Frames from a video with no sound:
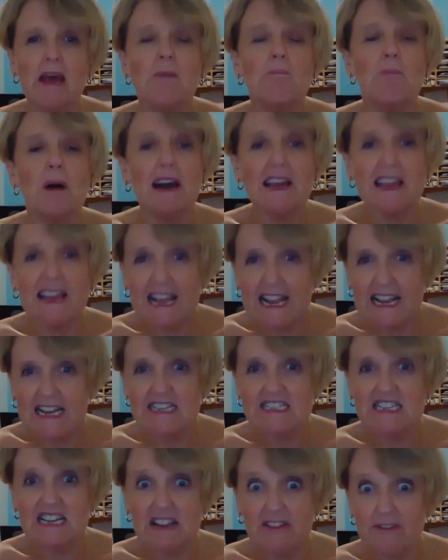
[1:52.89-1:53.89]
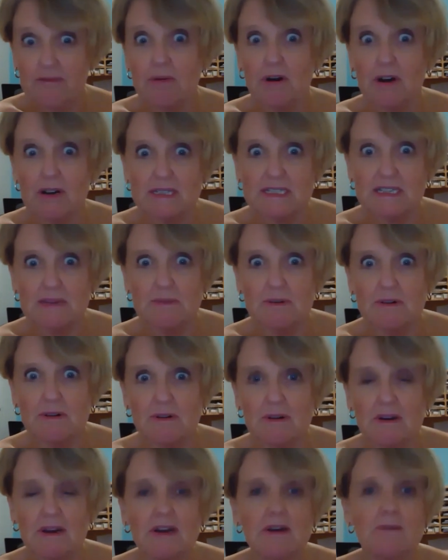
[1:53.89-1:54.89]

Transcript: My hint, if possible,